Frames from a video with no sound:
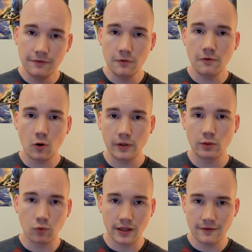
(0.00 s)
If you've
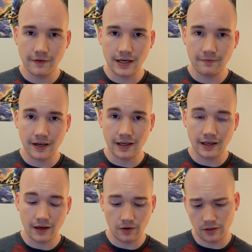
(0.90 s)
already run the Venomfang
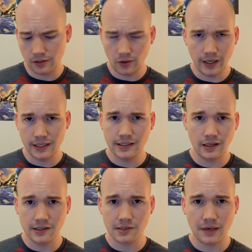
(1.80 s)
encounter, go ahead and
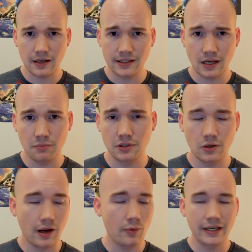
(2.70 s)
tell us about it down
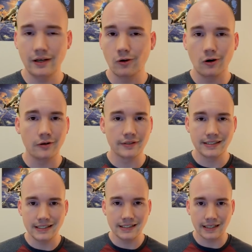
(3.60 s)
below. I want to hear all
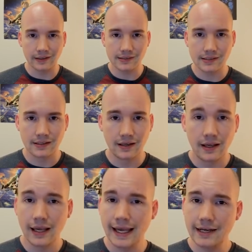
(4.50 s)
the details.
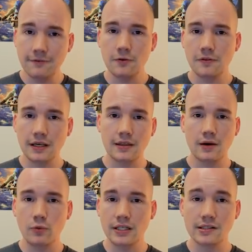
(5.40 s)
And if you think
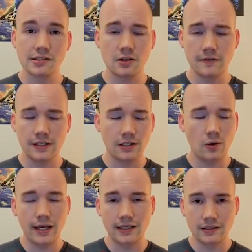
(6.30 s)
that we deserve it,
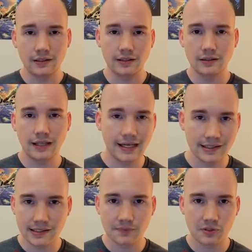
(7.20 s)
go ahead and click the
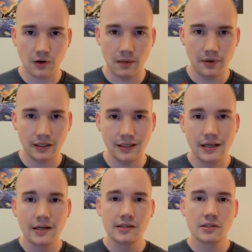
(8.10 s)
like and subscribe button
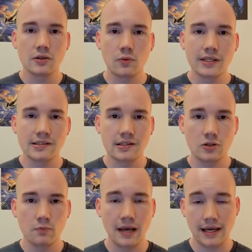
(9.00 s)
so that we see
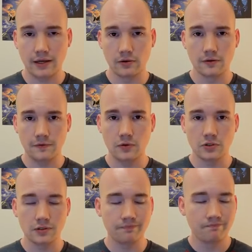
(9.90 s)
you back here in the
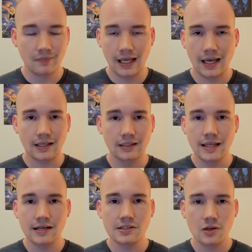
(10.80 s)
future. Heck,
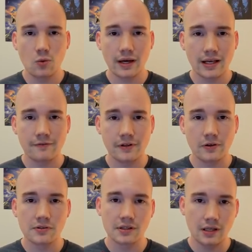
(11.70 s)
let us know what kind of
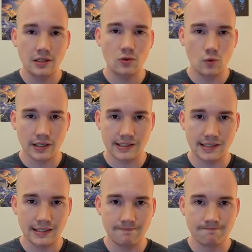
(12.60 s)
videos that you want to
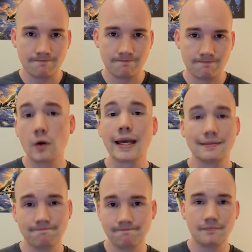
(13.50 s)
see.
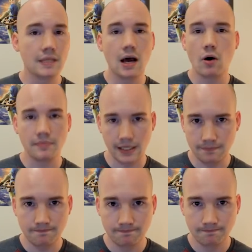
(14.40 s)
Okay, now I'm
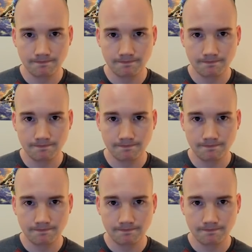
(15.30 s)
done.